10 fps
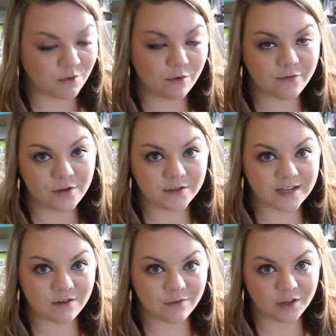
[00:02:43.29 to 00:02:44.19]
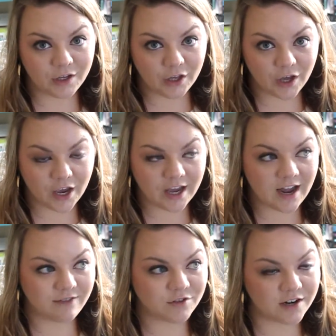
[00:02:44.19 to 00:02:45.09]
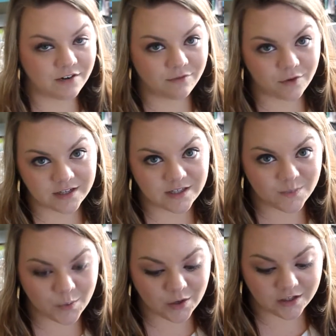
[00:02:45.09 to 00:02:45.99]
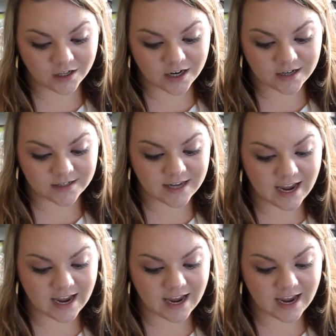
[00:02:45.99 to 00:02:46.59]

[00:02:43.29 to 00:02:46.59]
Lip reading: The reviews sound really good. I've tried to avoid spoilers,